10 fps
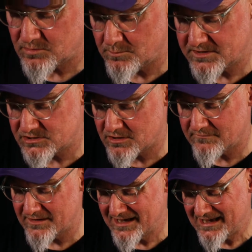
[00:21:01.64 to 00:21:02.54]
where we sort
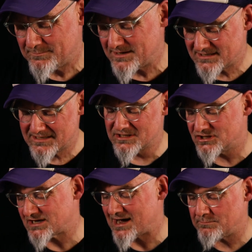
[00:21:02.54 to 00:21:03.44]
of basically
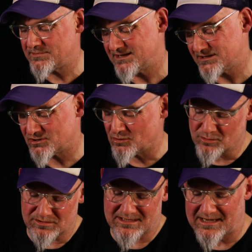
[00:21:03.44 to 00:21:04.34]
jammed these
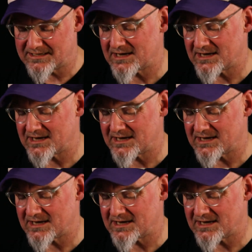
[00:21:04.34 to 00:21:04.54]
songs that I'd